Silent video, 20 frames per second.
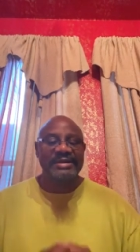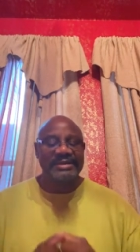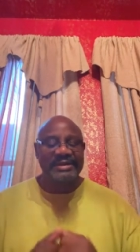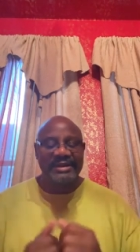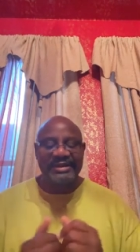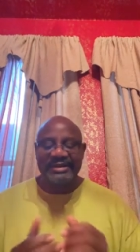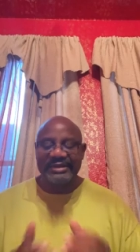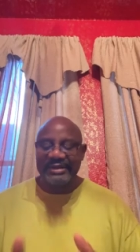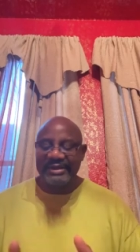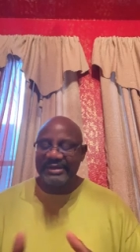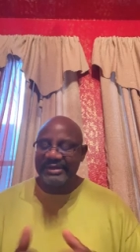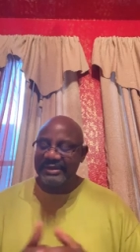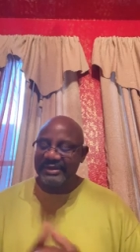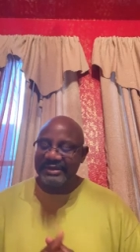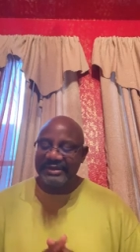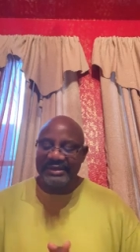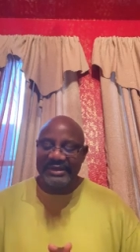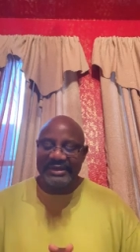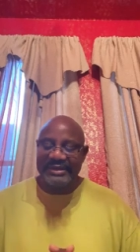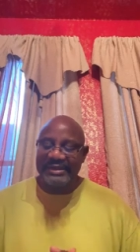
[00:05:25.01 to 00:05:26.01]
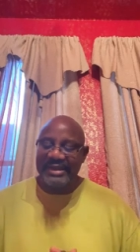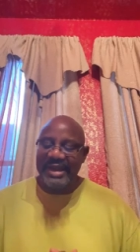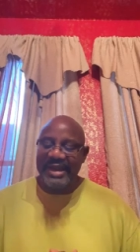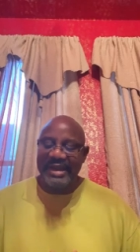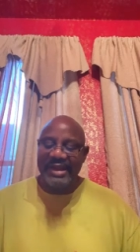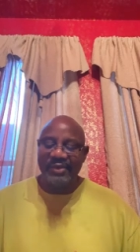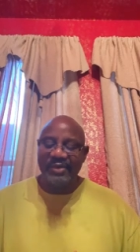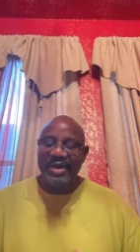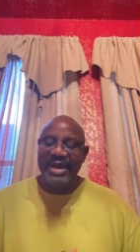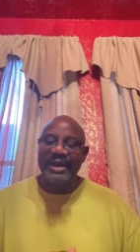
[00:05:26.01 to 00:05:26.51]
He said, just this is
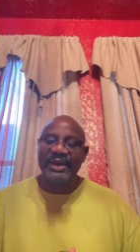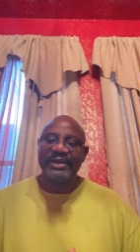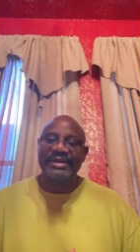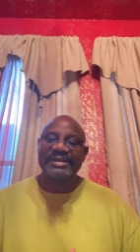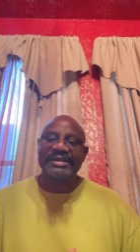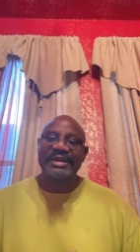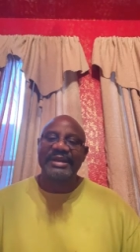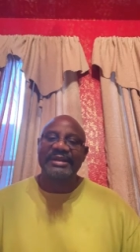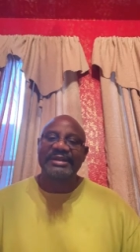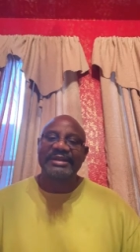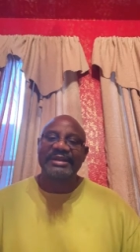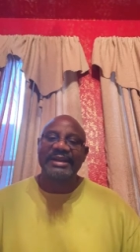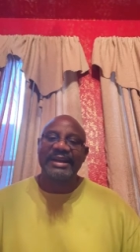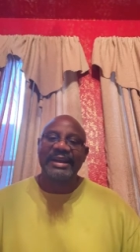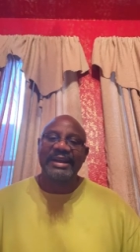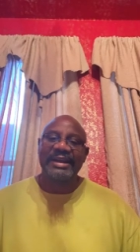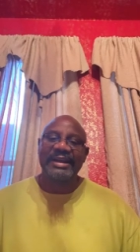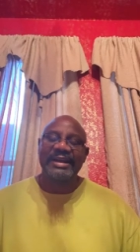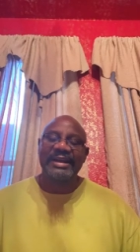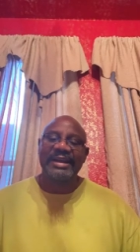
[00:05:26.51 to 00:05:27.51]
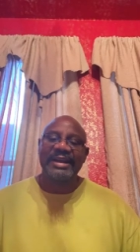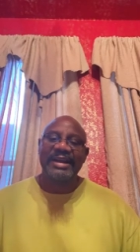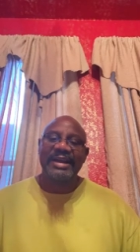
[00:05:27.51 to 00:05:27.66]
all I wanted to say today.